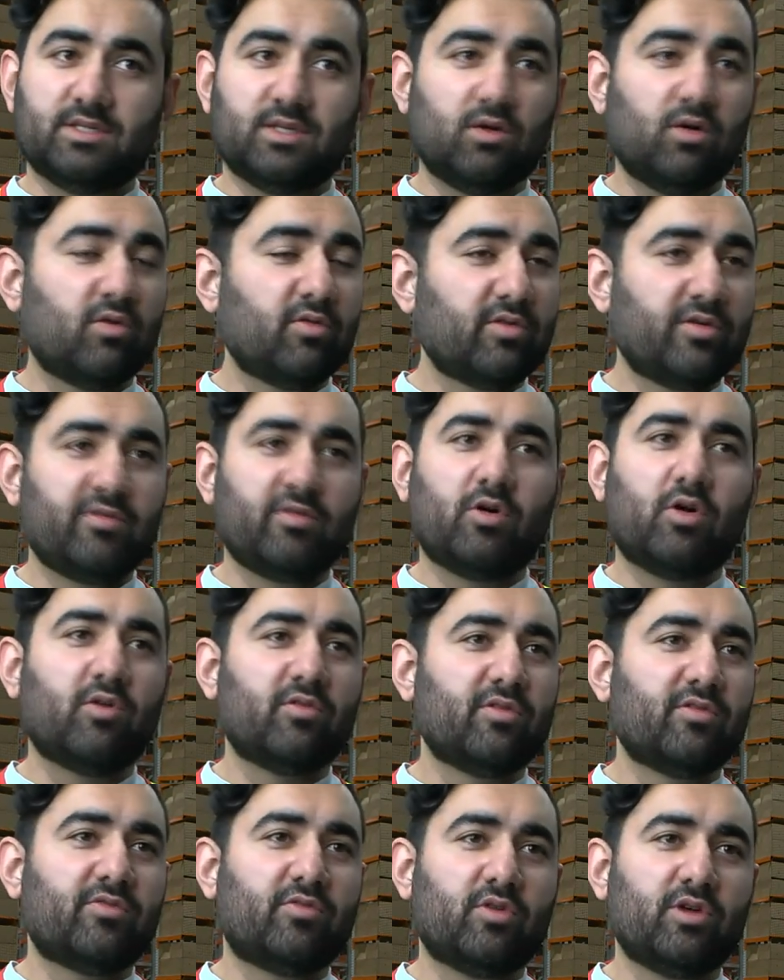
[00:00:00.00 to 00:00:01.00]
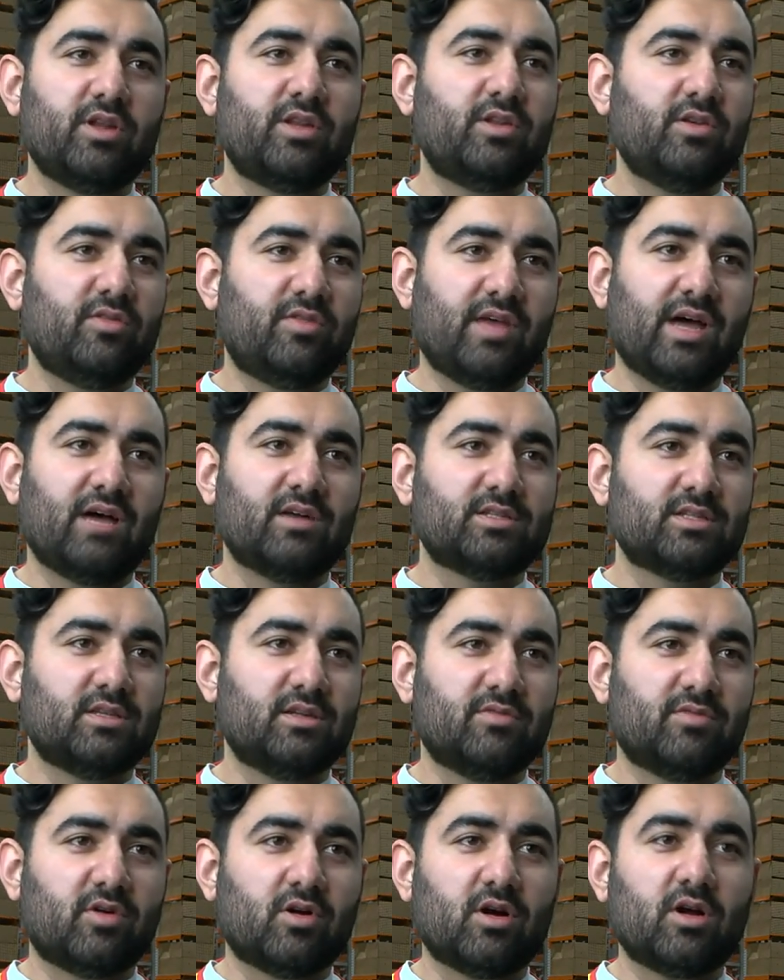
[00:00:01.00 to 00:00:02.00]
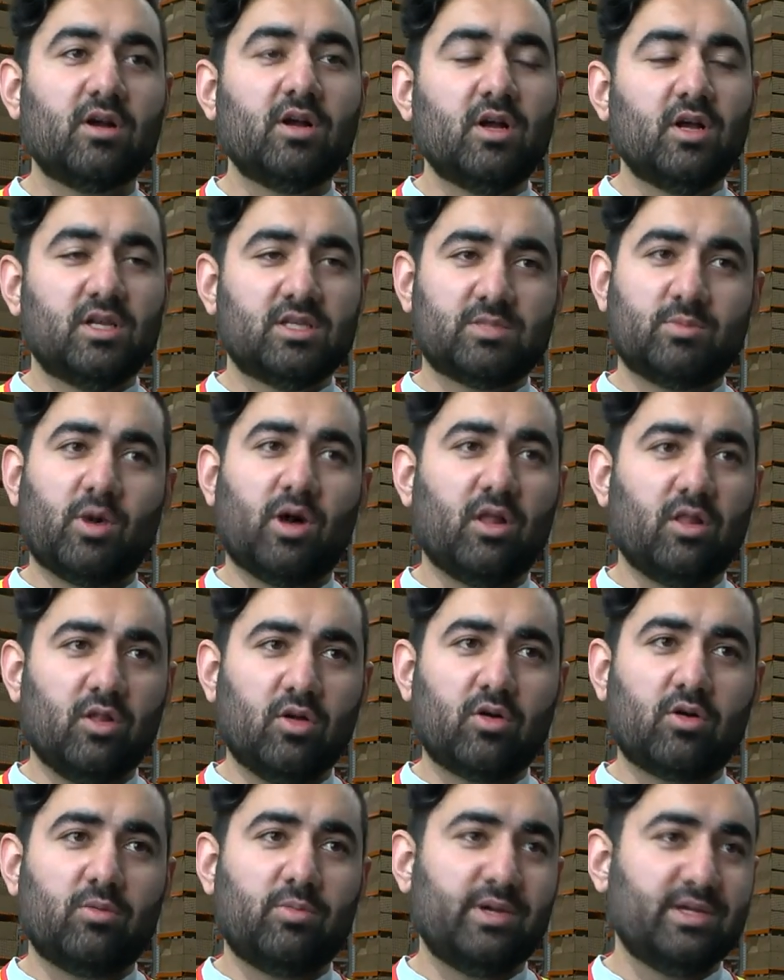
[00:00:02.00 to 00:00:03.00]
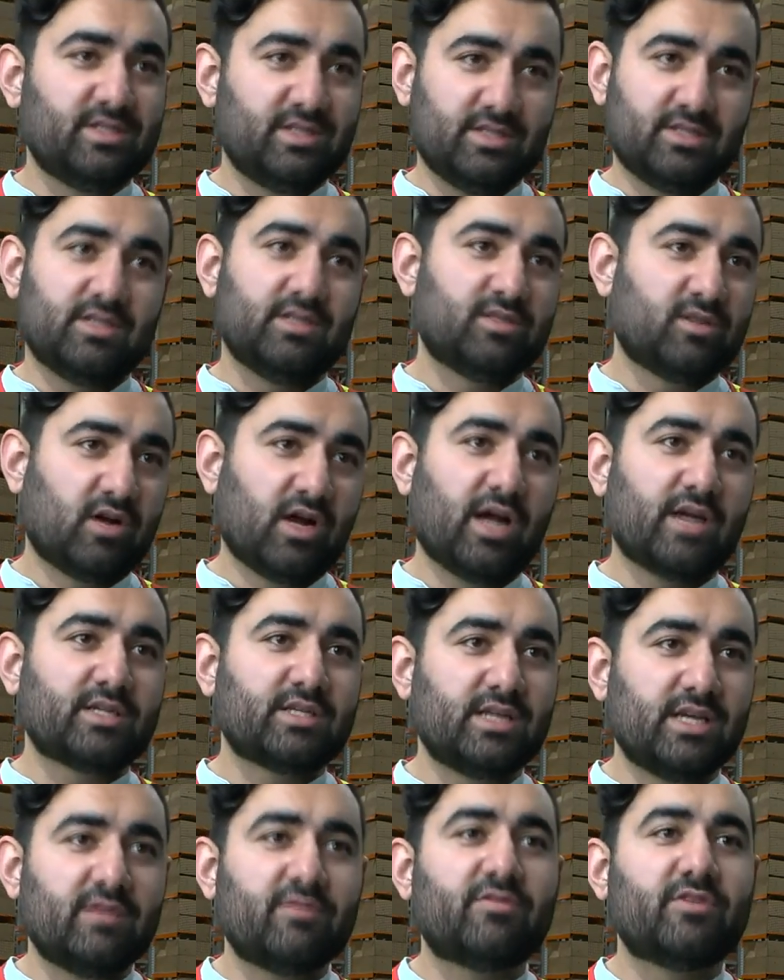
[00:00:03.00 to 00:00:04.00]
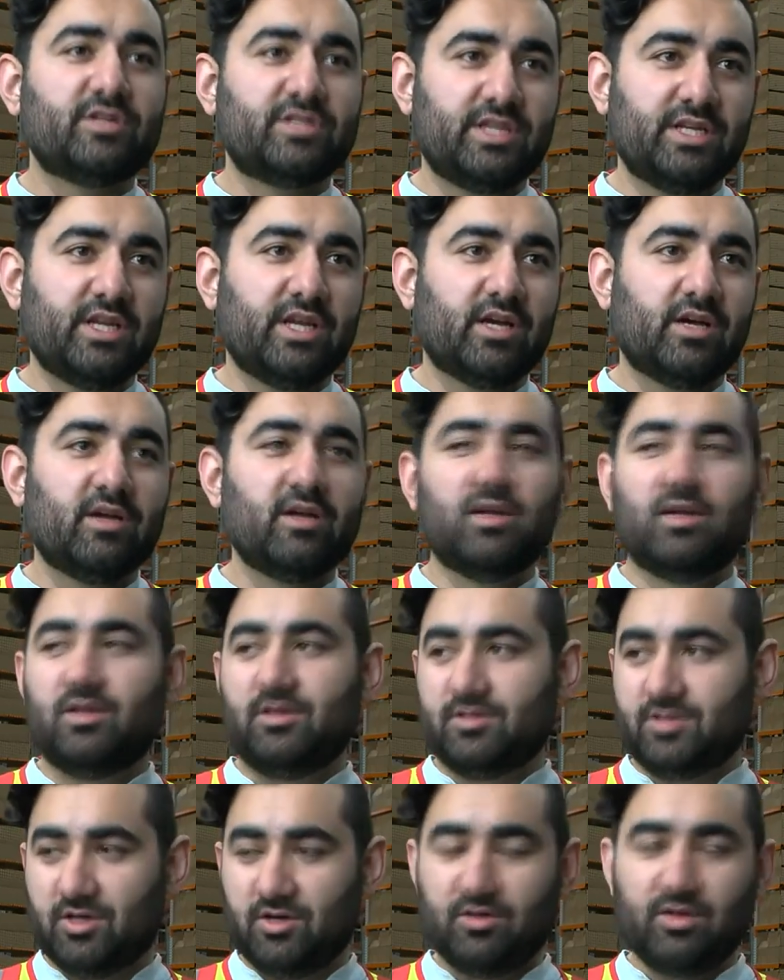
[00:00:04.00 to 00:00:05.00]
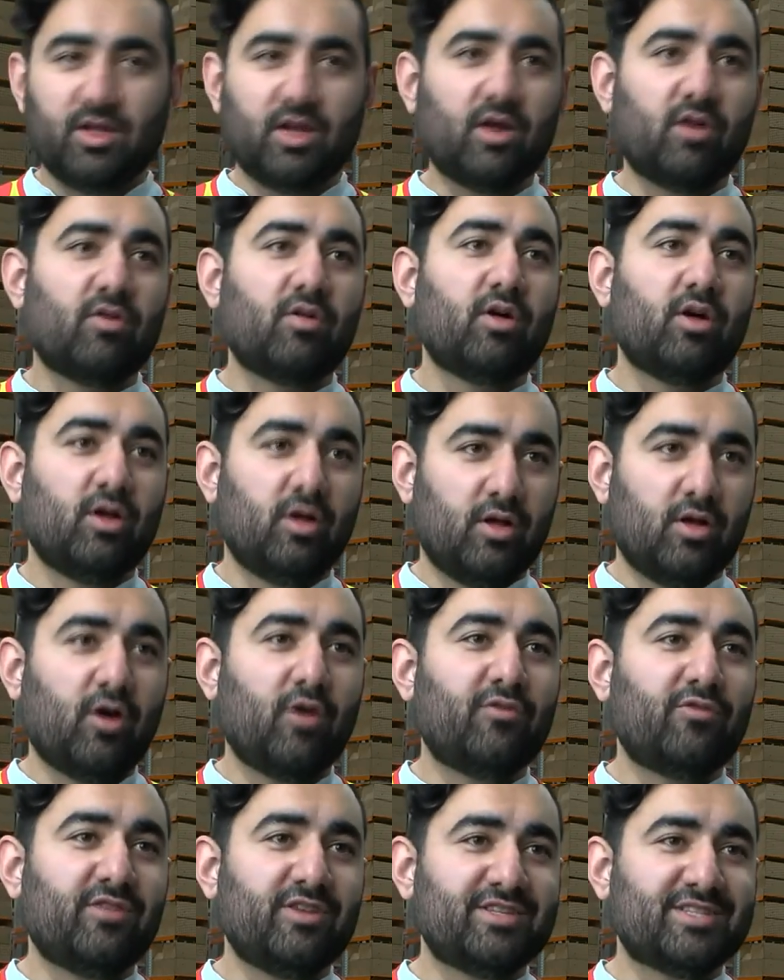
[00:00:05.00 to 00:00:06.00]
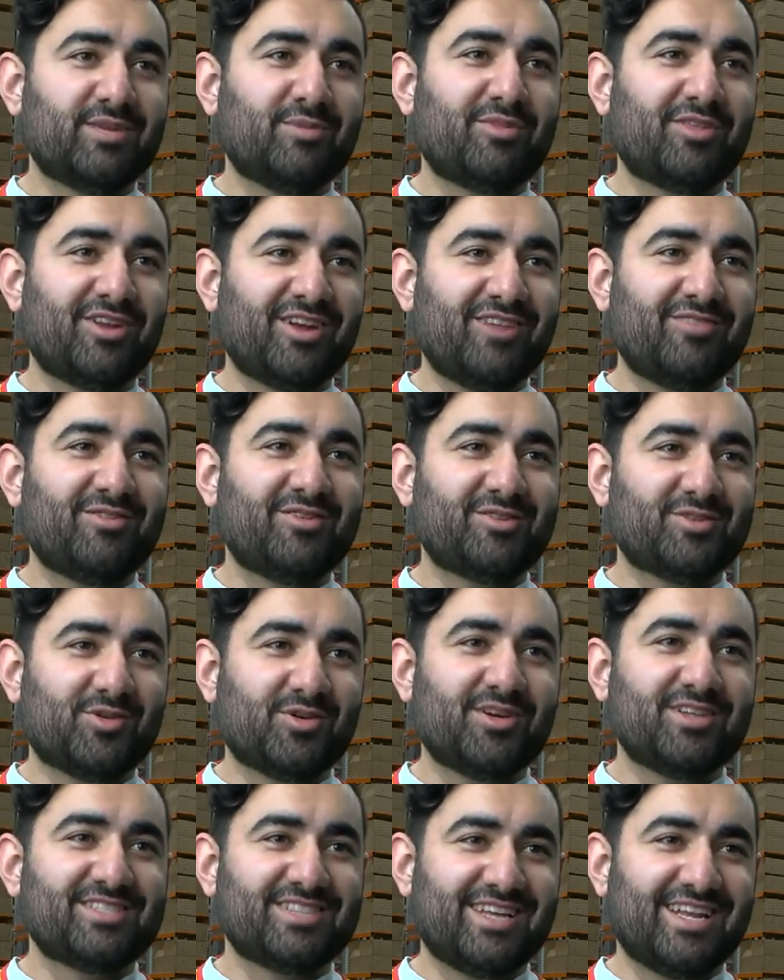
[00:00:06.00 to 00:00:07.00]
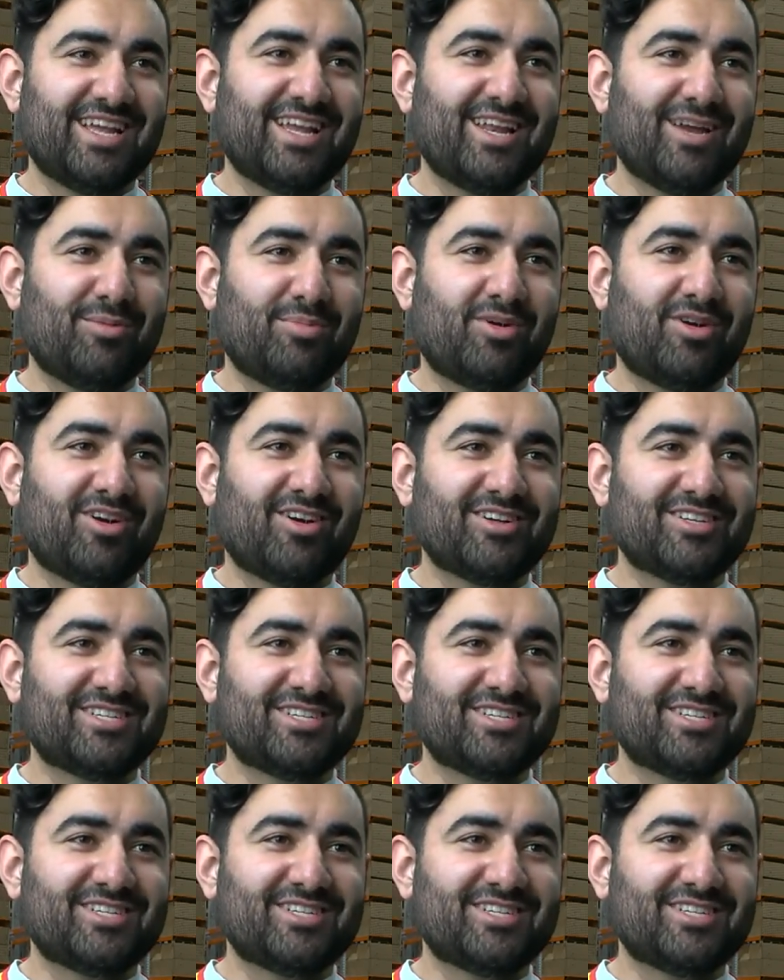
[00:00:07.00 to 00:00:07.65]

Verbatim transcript: So over, over 42,000 of our small and local businesses are actually in Virginia. So, you know, hopefully some of their inventory is going to end up on our